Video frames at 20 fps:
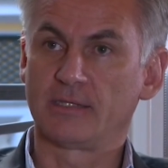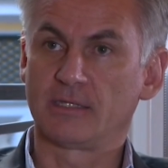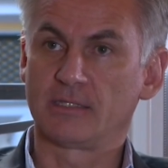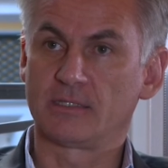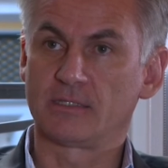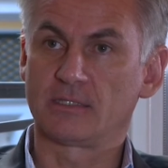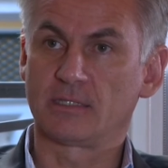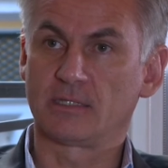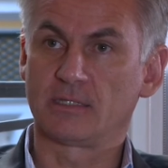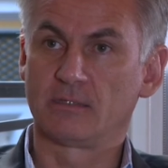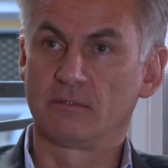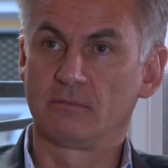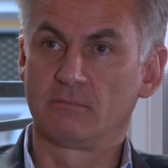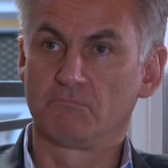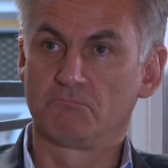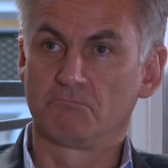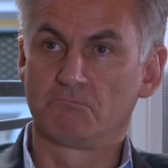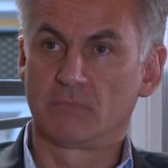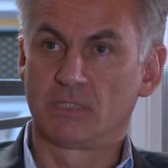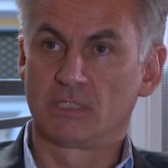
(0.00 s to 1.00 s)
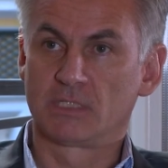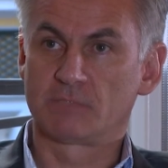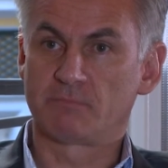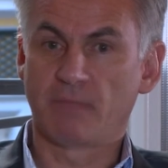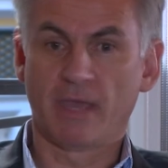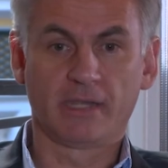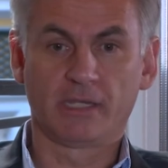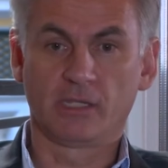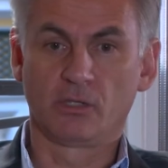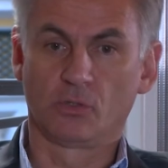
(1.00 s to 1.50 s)
And
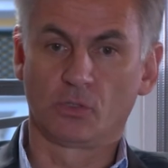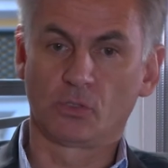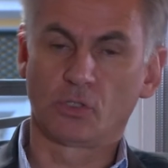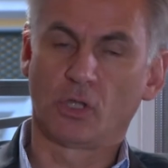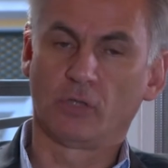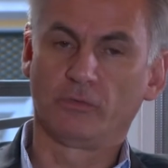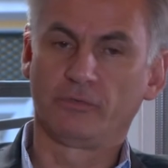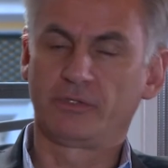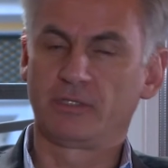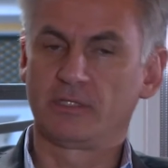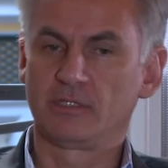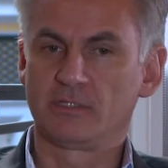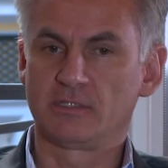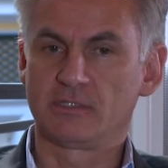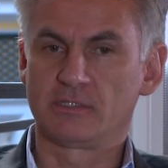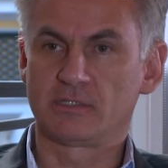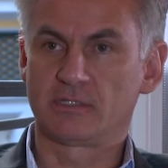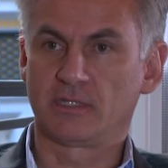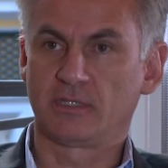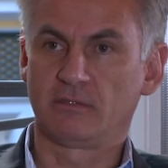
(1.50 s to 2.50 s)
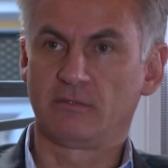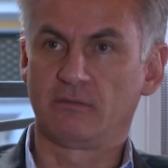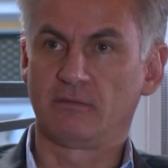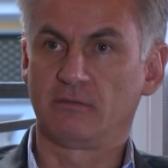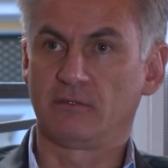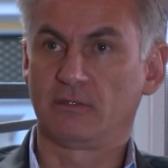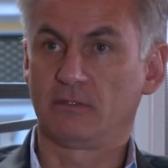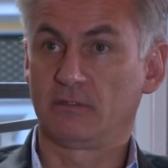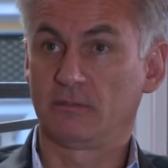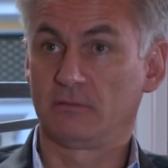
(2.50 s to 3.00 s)
spanning all continents
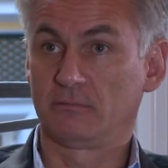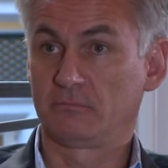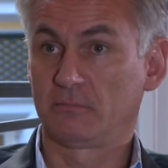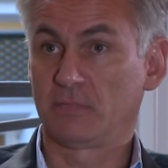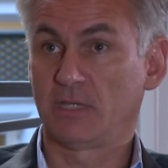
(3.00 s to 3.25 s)
and,